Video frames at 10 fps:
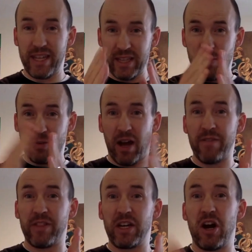clipped
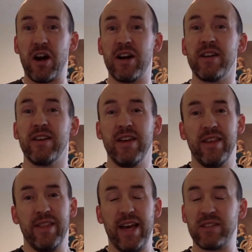off the guard,
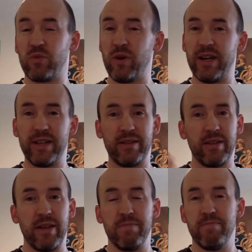that's
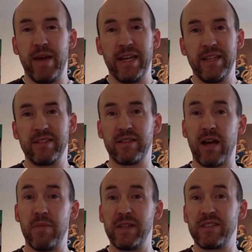what made us
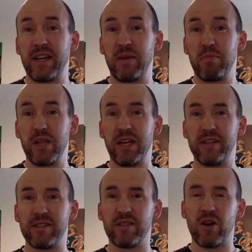come in second
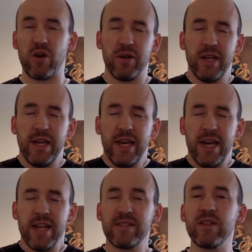place. So
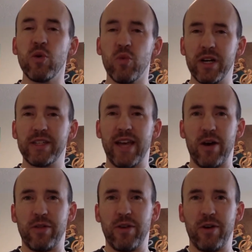it still worked
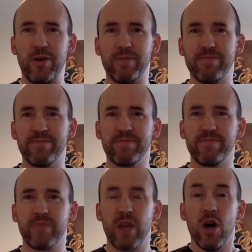out, though.
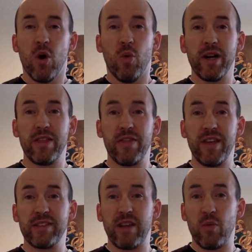One of the
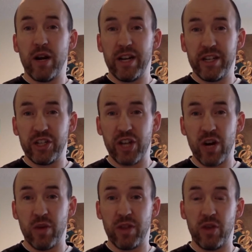things I wanted to
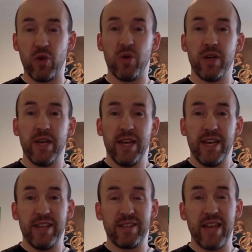share with you
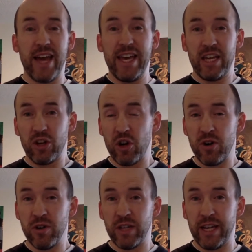is that in
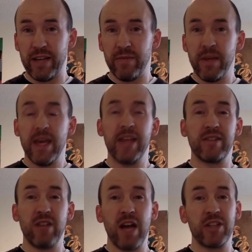curling,
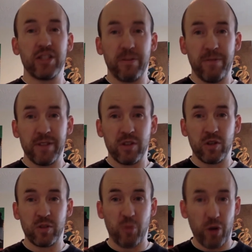it's not just a
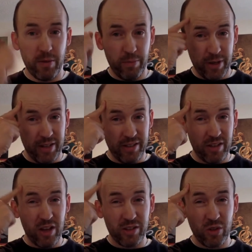physical sport, but it is
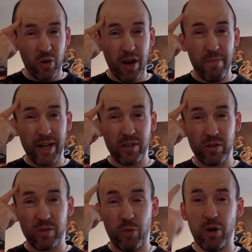also a mental
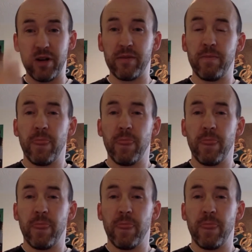sport.